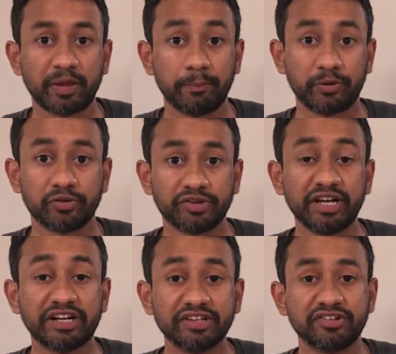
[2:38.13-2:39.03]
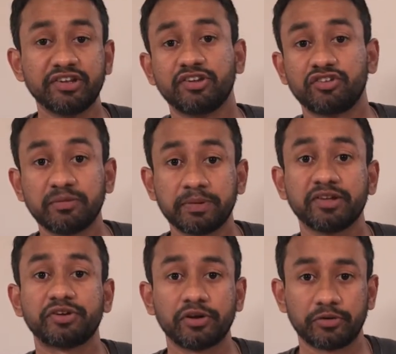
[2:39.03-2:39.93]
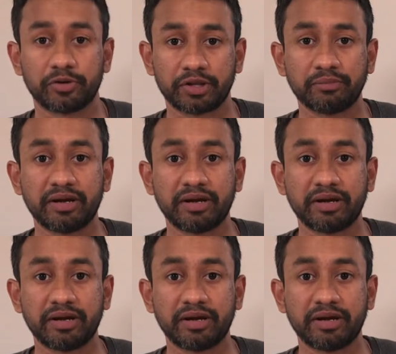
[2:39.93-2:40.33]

because it is decision based algorithm